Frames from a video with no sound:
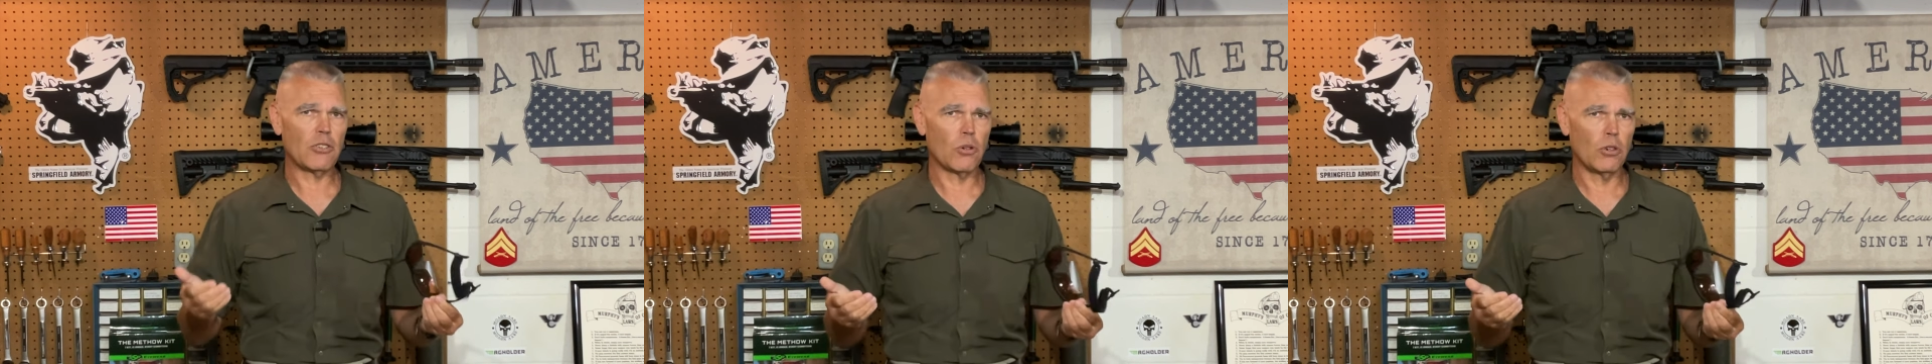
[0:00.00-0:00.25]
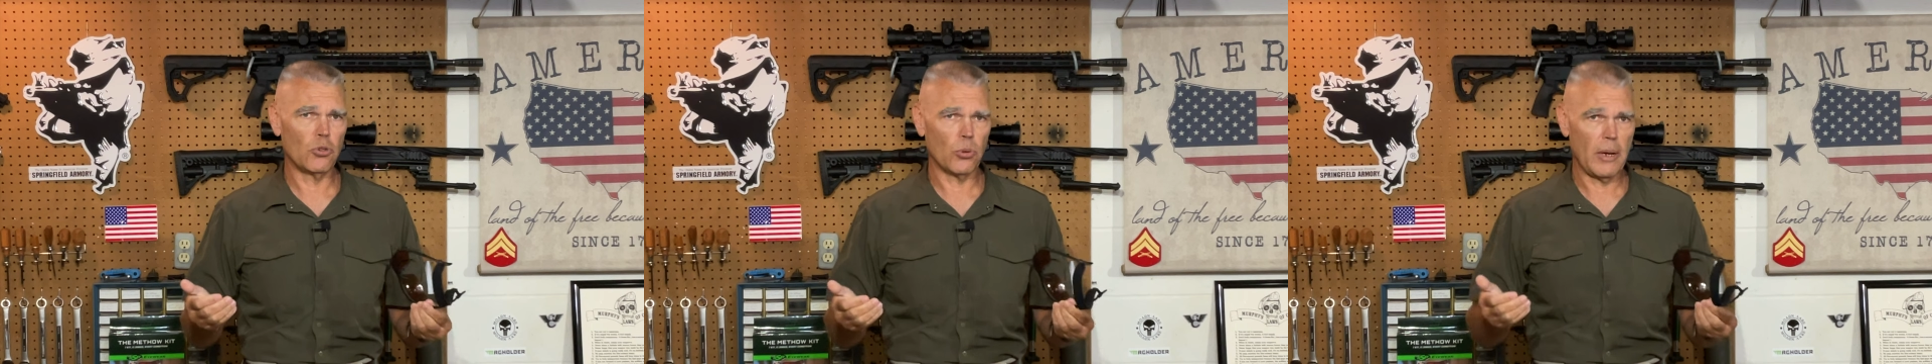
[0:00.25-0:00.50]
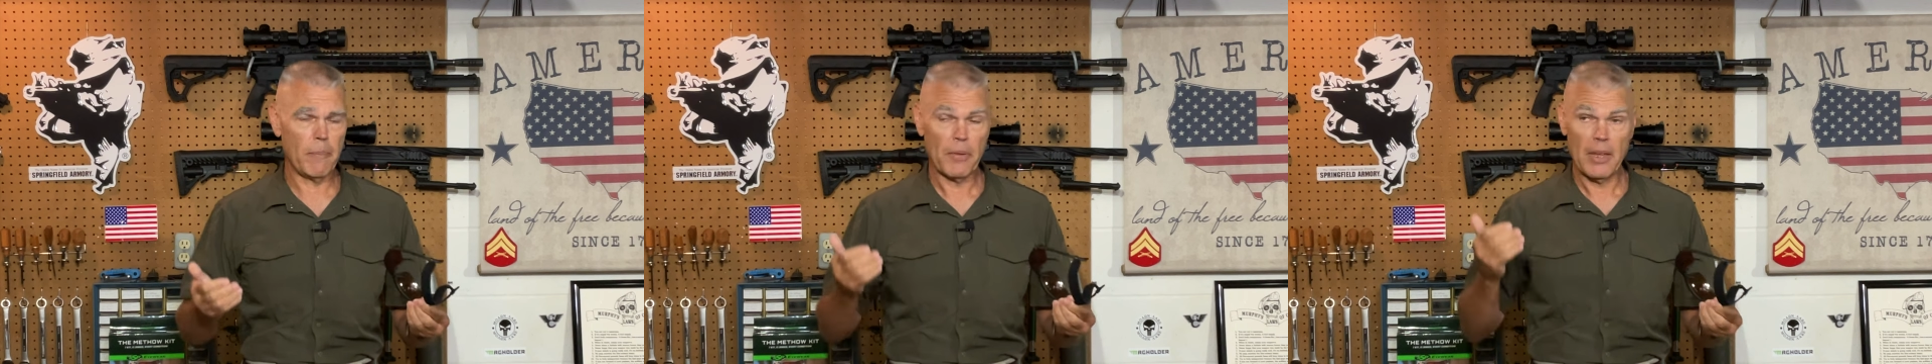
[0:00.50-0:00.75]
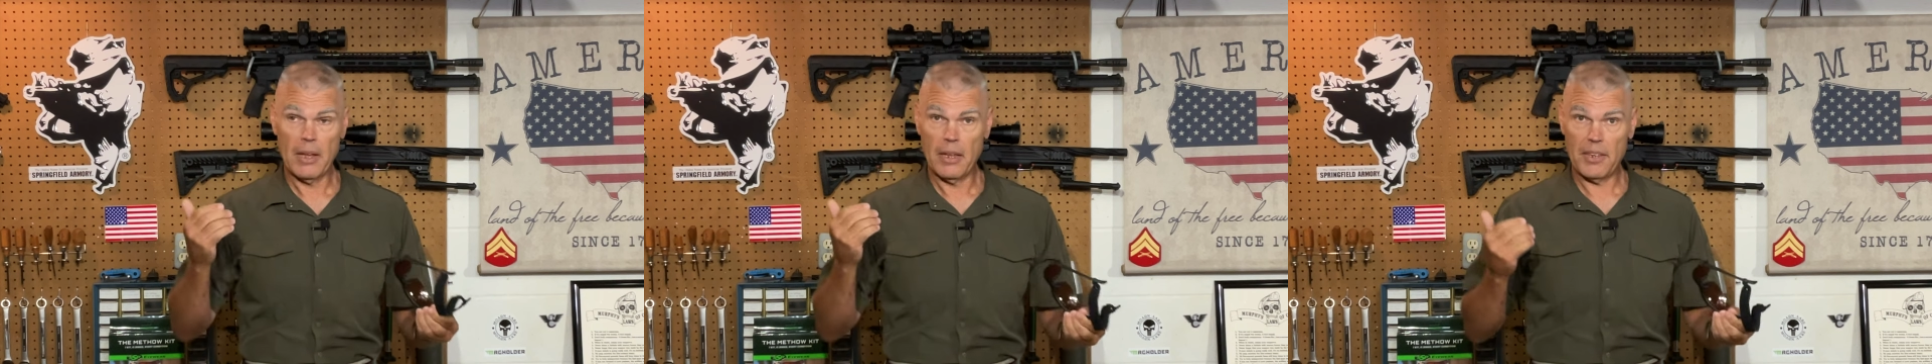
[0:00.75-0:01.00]
surgery
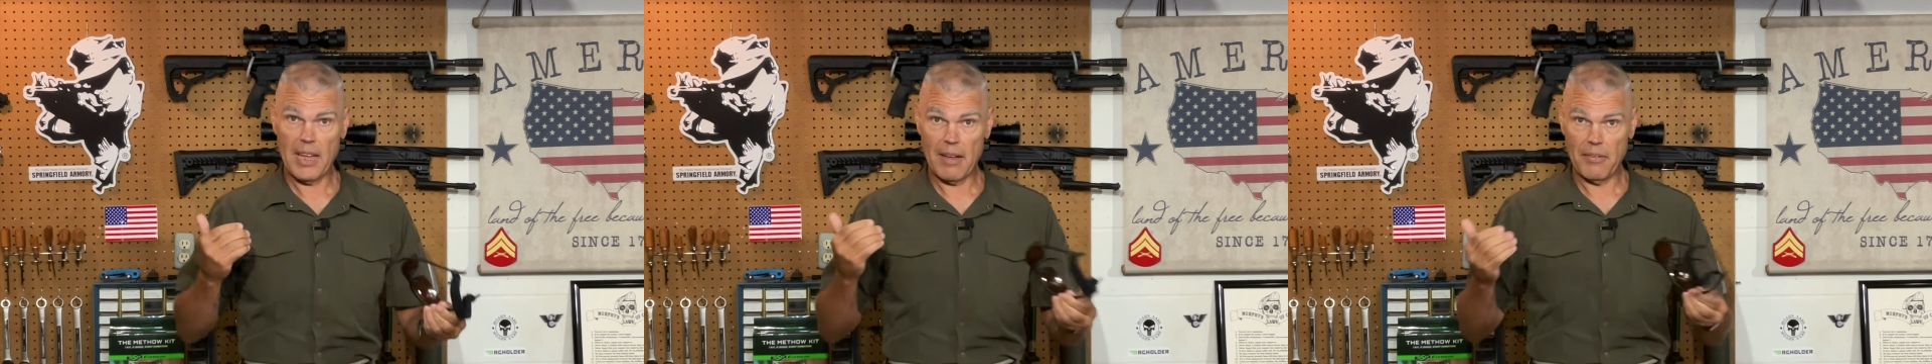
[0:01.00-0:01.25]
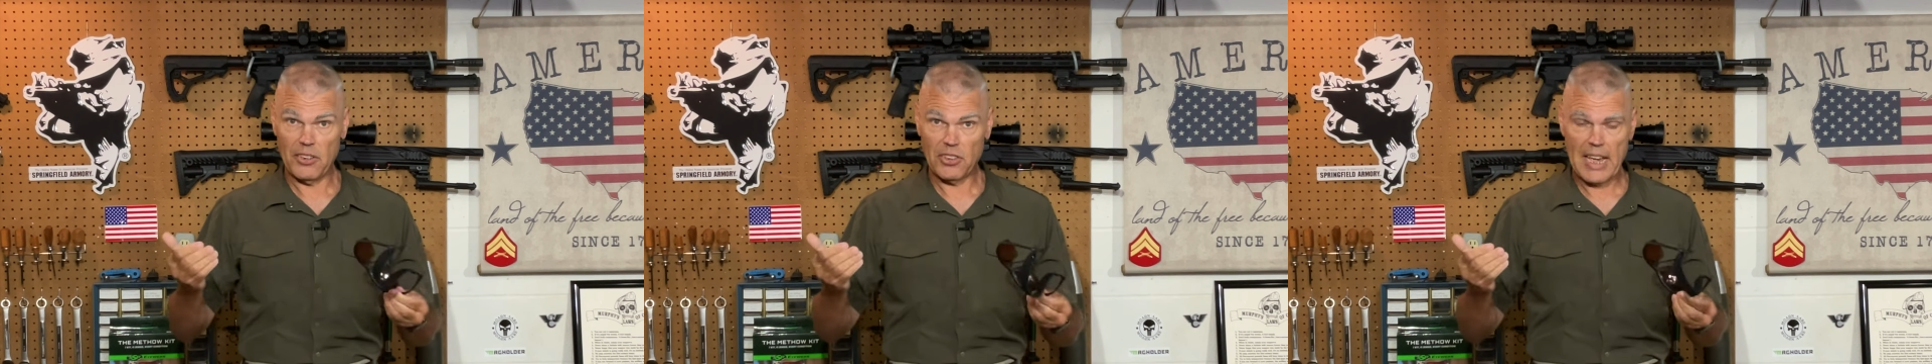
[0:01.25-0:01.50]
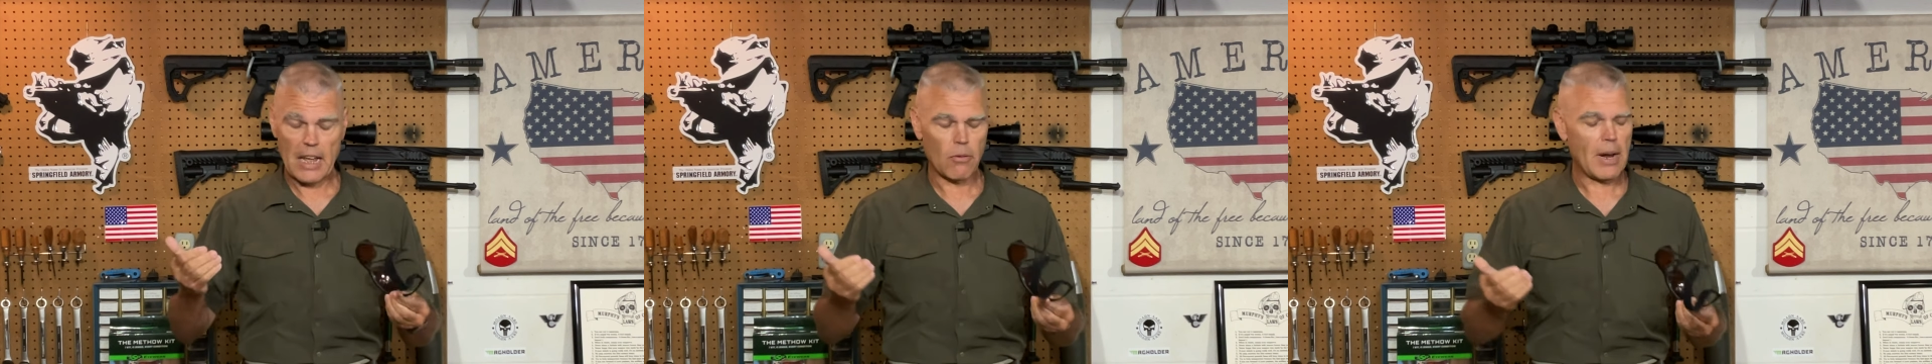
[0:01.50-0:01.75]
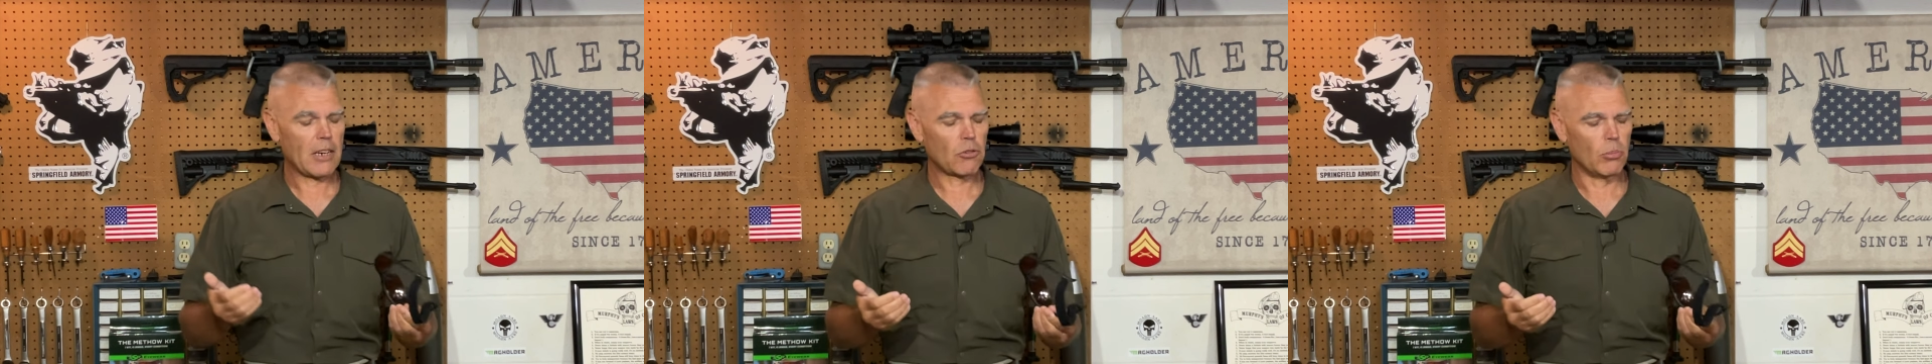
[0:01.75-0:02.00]
to have his
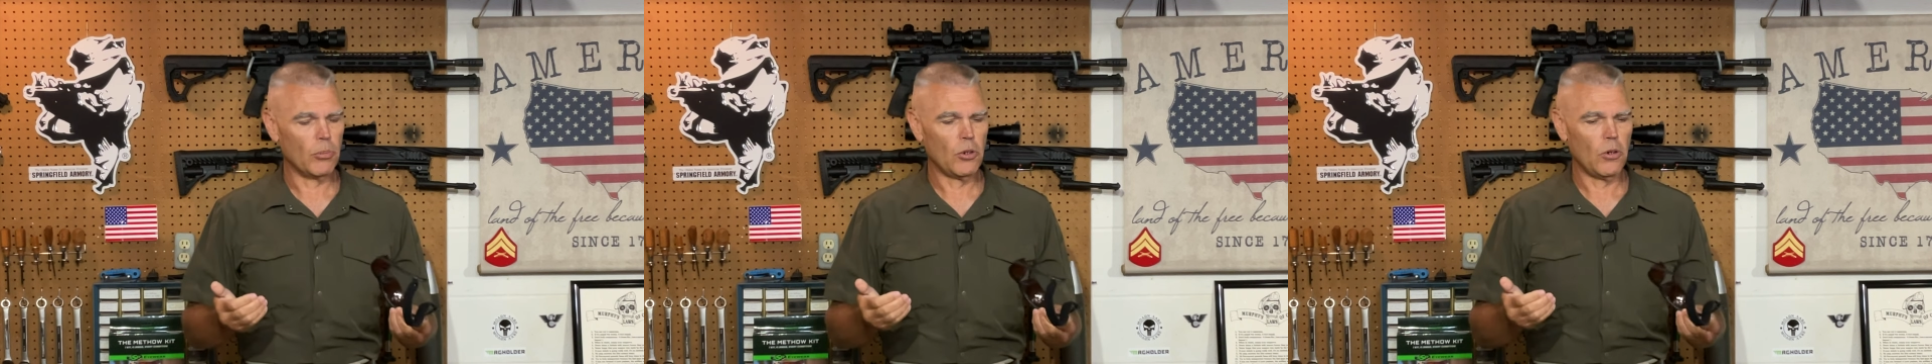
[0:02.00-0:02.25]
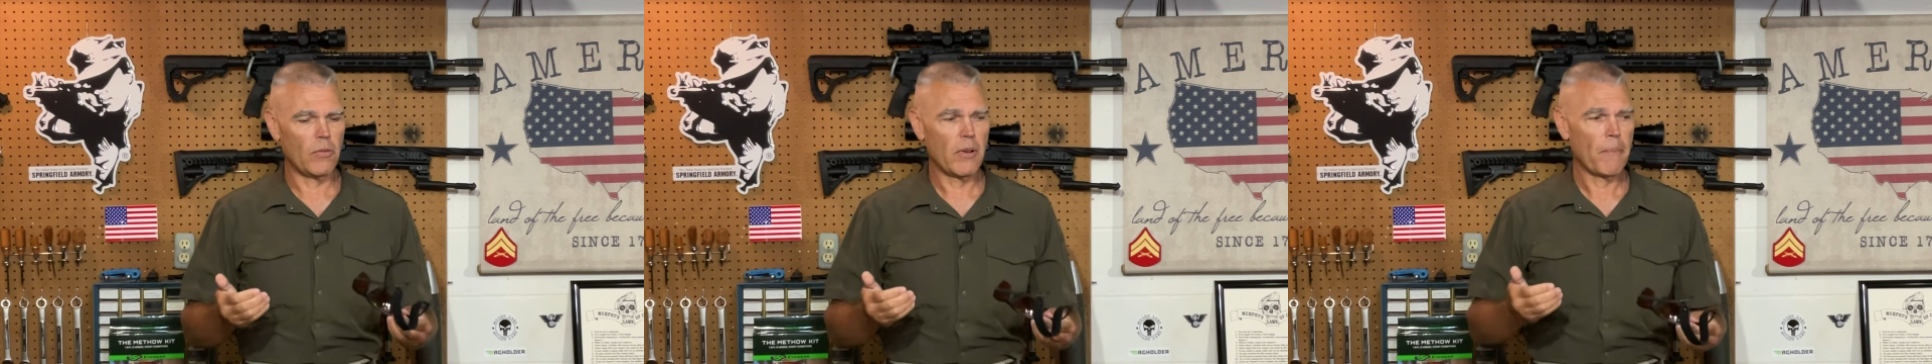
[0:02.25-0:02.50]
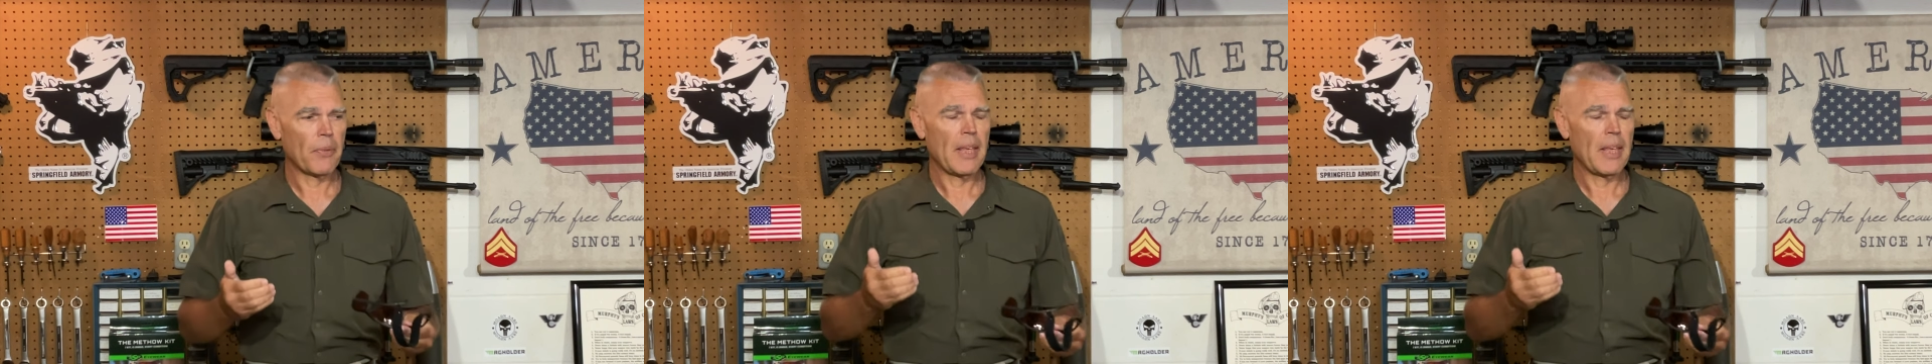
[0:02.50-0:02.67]
cataracts removed.